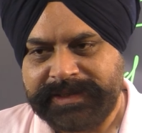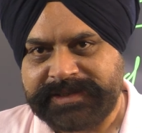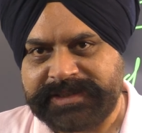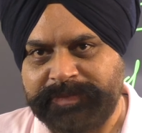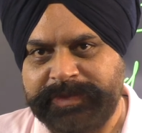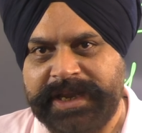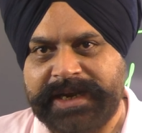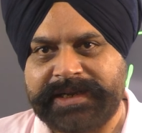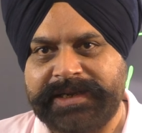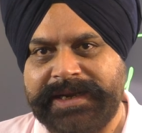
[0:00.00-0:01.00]

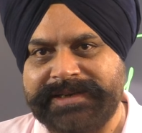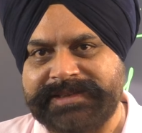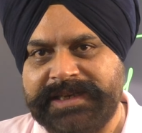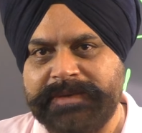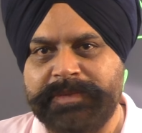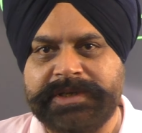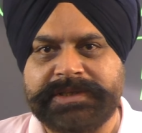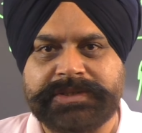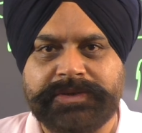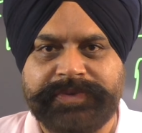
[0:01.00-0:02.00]
subject and
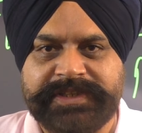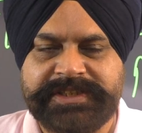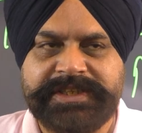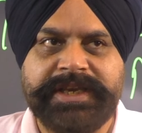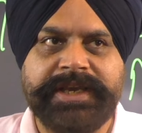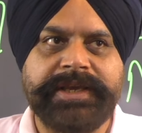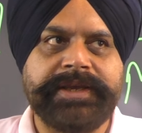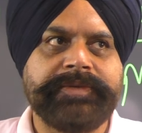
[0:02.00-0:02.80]
syllabus of NCA,